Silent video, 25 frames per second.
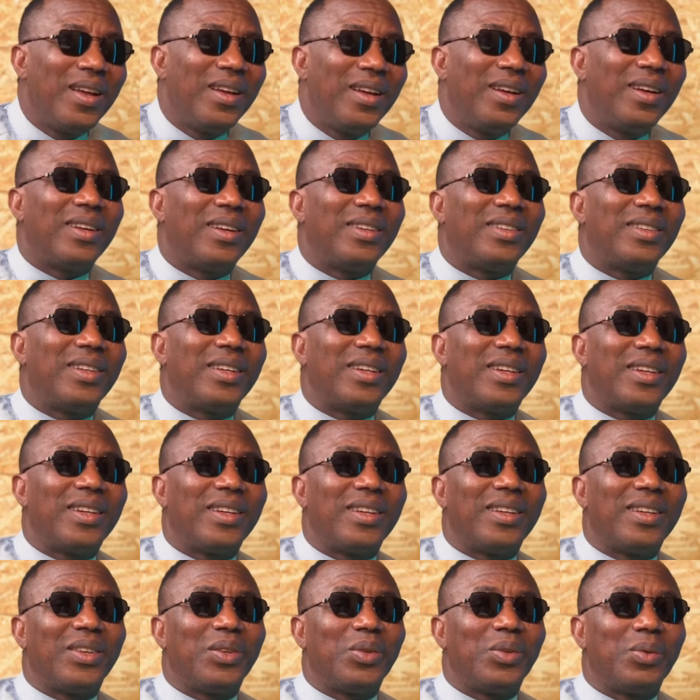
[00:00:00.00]
And
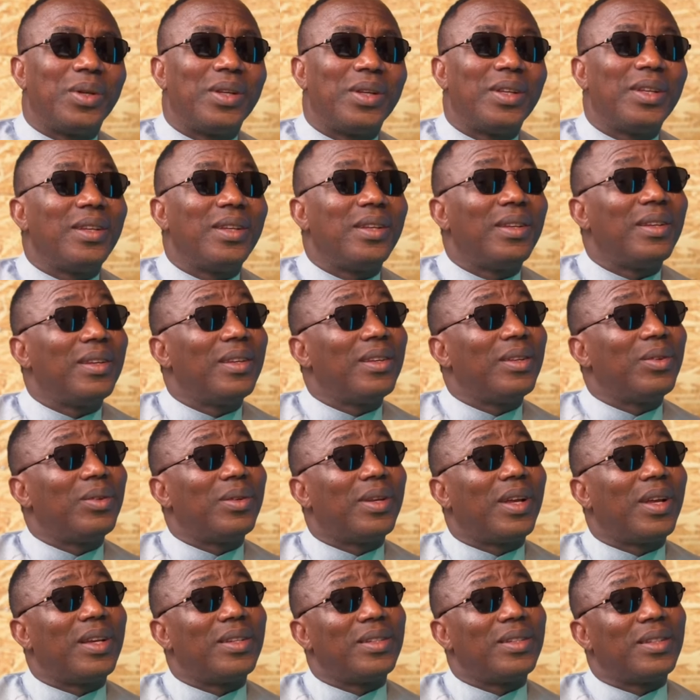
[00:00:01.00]
in
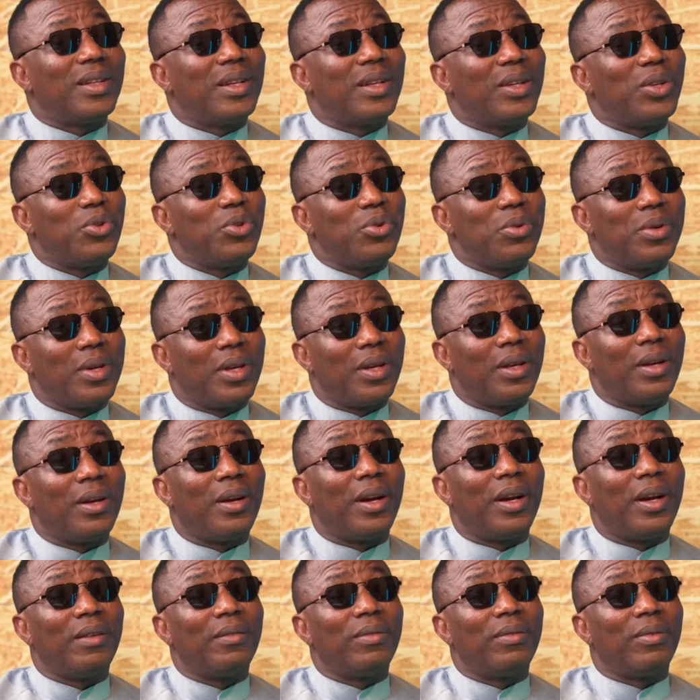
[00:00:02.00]
2003, he
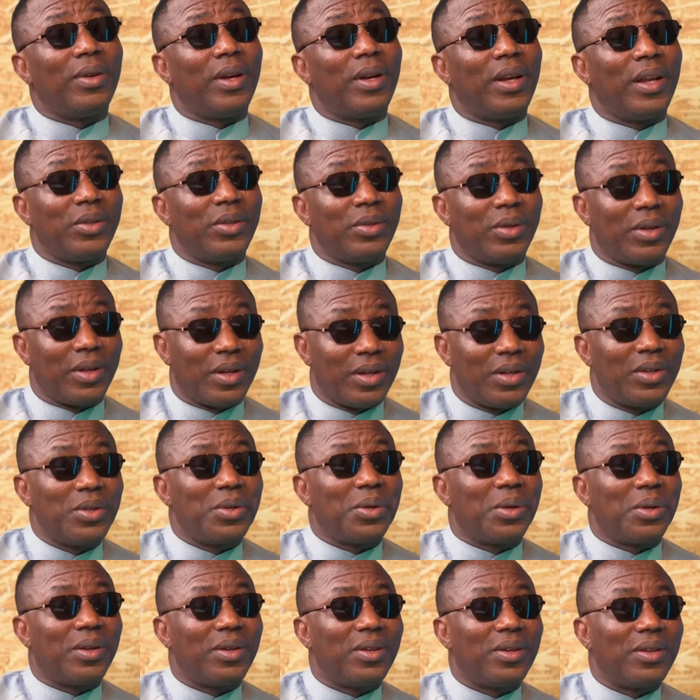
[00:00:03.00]
ran for election in this
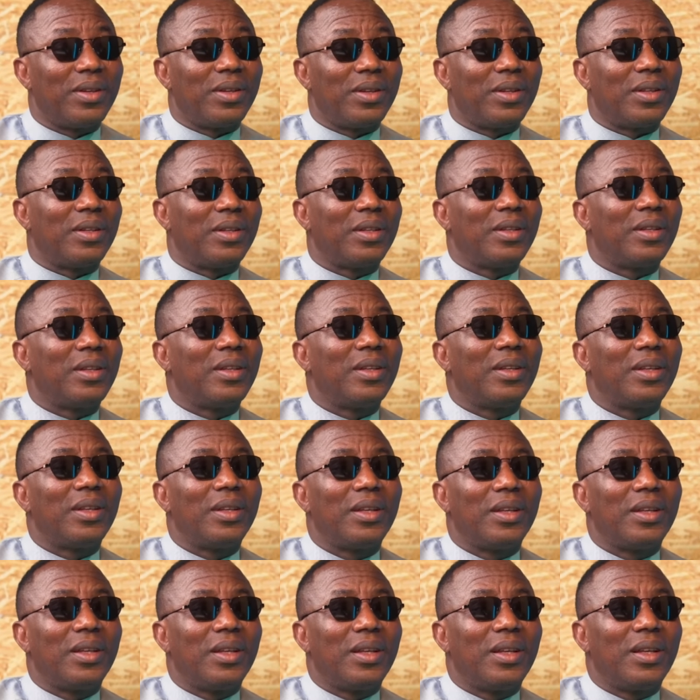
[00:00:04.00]
country.
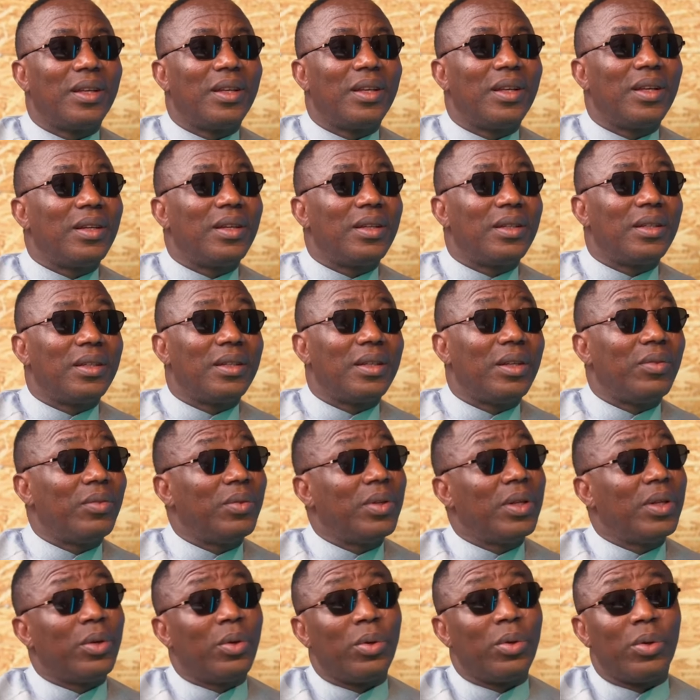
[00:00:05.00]
Even
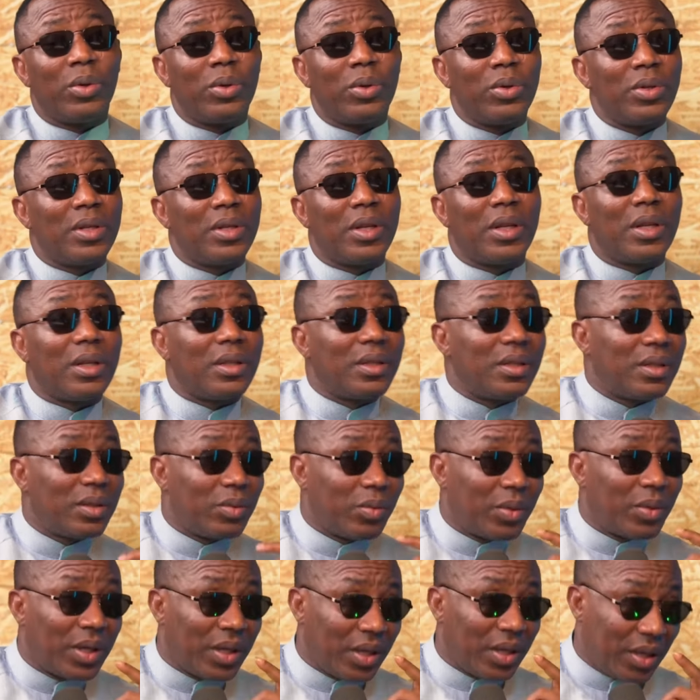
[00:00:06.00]
in Ondo State,
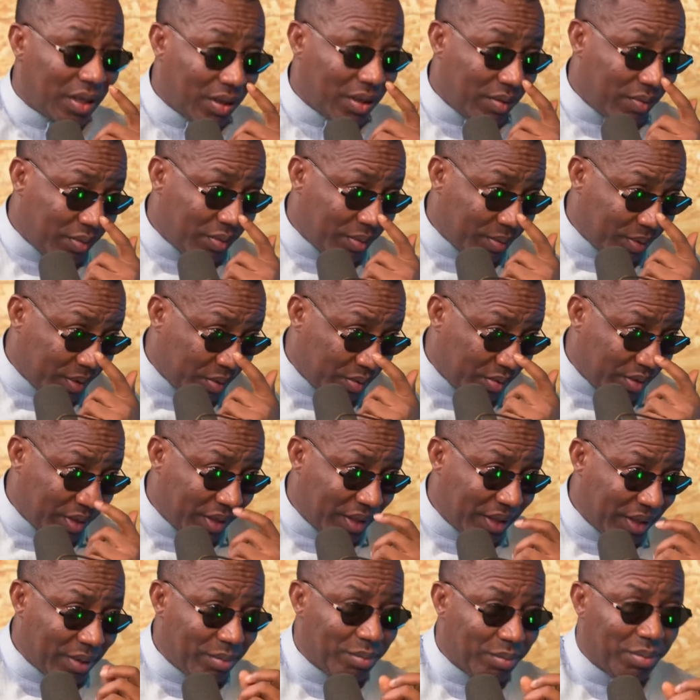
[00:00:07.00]
where he came from, he couldn't
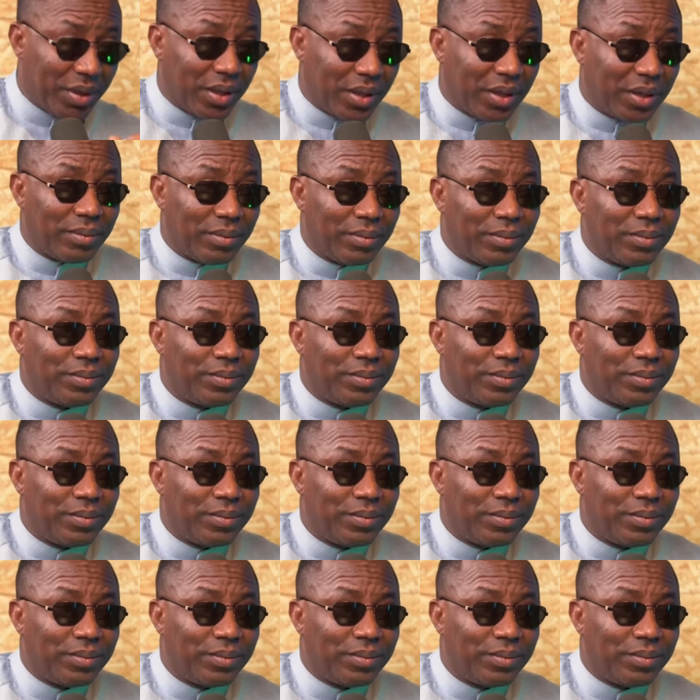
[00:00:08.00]
campaign.